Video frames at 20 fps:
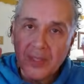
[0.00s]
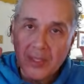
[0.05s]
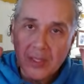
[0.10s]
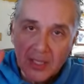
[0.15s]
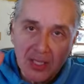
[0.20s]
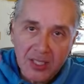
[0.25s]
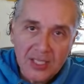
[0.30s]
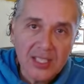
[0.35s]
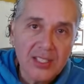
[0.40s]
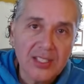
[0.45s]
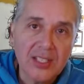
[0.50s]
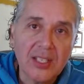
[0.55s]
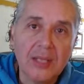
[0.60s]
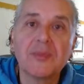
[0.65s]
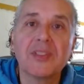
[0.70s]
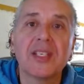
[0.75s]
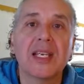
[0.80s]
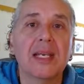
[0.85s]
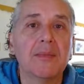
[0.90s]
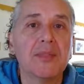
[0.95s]
This is
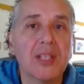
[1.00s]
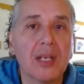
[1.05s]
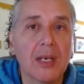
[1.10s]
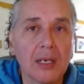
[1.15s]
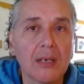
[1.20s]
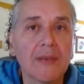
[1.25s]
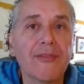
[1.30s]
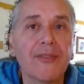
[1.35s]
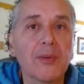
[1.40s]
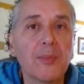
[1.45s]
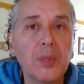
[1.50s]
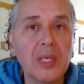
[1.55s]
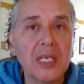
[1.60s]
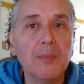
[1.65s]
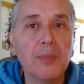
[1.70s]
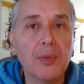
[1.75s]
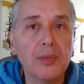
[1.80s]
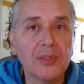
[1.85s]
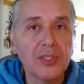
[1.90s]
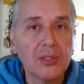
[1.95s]
sometimes hard for
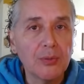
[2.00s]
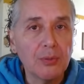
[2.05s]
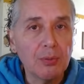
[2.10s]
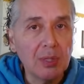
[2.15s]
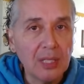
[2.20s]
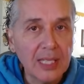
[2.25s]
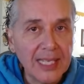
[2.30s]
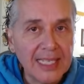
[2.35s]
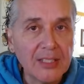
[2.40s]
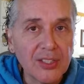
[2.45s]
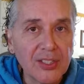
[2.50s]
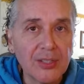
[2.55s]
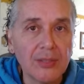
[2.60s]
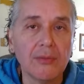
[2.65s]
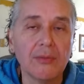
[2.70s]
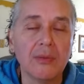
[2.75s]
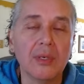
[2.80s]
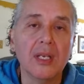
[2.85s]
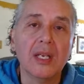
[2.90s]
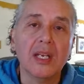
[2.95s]
people to relate
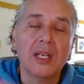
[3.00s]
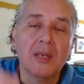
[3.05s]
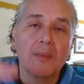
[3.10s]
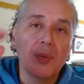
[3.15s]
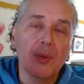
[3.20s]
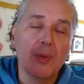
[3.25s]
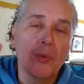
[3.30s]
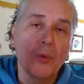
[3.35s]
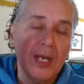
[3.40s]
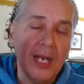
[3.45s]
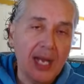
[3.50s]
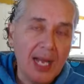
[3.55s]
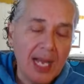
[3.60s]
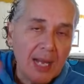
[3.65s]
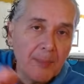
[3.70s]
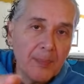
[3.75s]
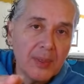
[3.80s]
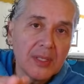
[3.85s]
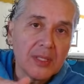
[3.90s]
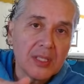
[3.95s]
to, but what
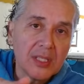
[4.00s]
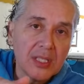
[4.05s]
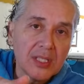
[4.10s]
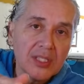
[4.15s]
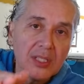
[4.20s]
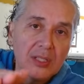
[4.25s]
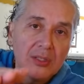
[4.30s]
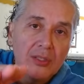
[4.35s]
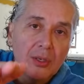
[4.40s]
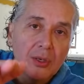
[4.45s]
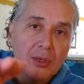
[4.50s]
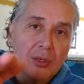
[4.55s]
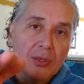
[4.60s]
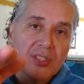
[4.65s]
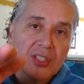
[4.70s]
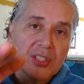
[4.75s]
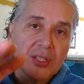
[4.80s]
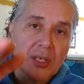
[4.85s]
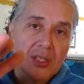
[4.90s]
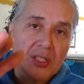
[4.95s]
happens is the Earth
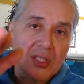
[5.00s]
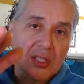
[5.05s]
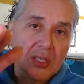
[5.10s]
starts